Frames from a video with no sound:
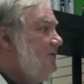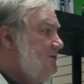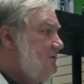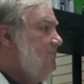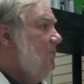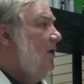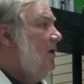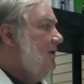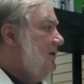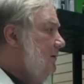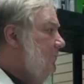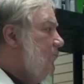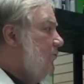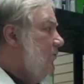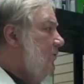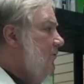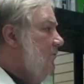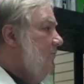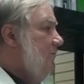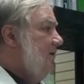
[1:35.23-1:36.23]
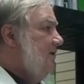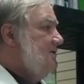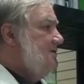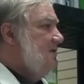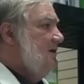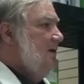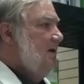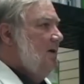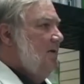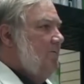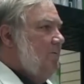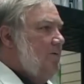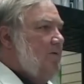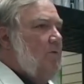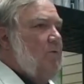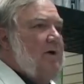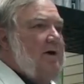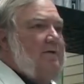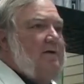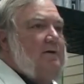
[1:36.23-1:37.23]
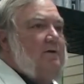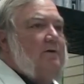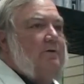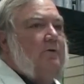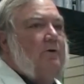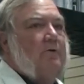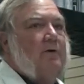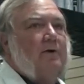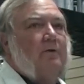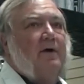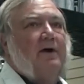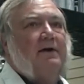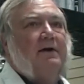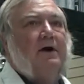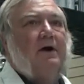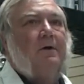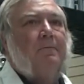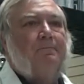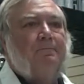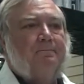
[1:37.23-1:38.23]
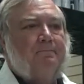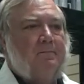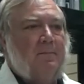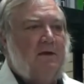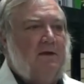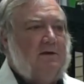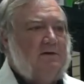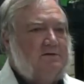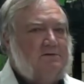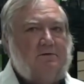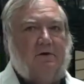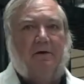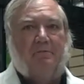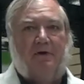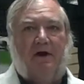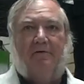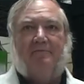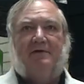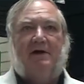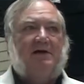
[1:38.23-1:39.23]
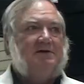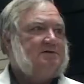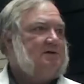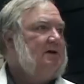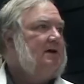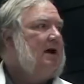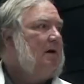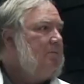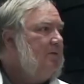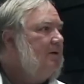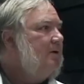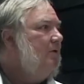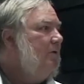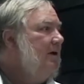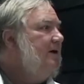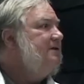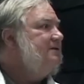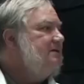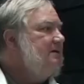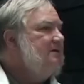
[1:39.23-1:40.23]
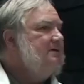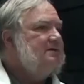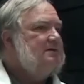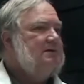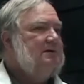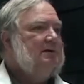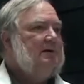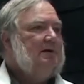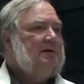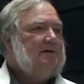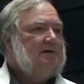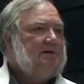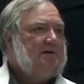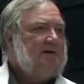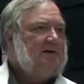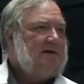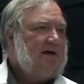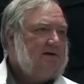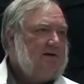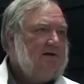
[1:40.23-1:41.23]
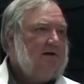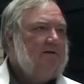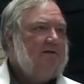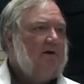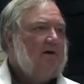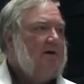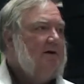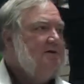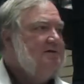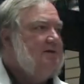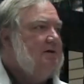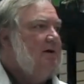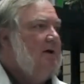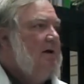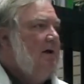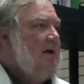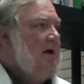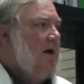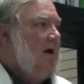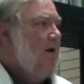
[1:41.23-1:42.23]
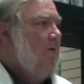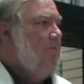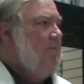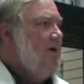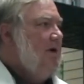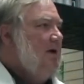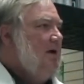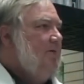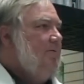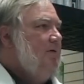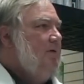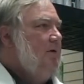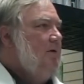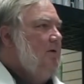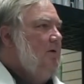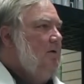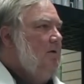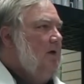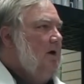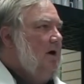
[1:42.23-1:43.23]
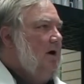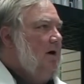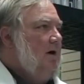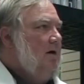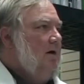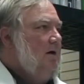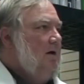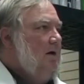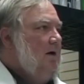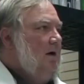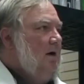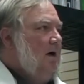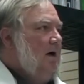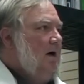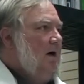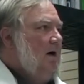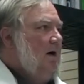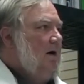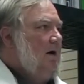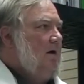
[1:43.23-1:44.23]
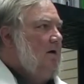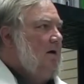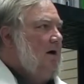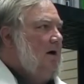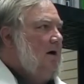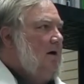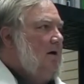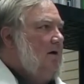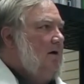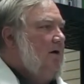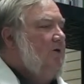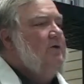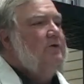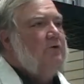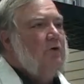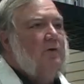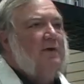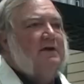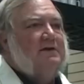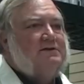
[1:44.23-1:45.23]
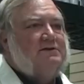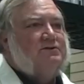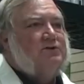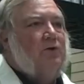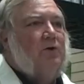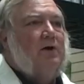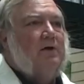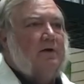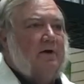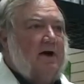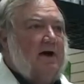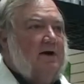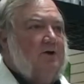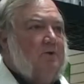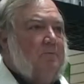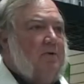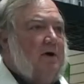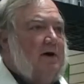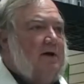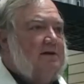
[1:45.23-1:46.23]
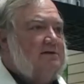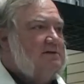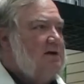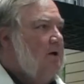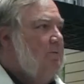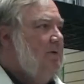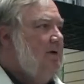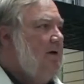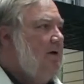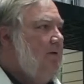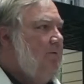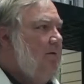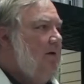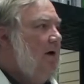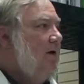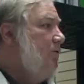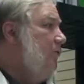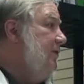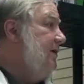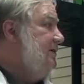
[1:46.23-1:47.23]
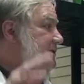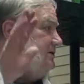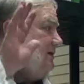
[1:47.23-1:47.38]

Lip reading: small improvements for the way that you're growing right now. So I'm going to have to ask you a couple of questions to get an idea of the audience here. How many of you are you growing in soil or hydroponics? How many are going in